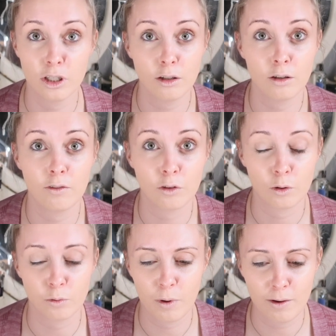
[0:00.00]
I don't even
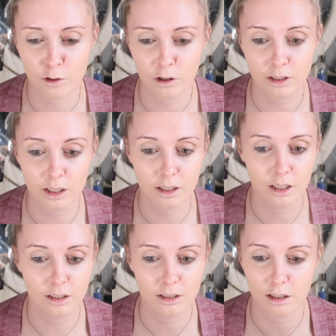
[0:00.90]
know if we haven't got that
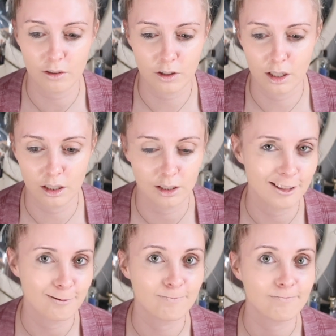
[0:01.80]
here in South Africa yet.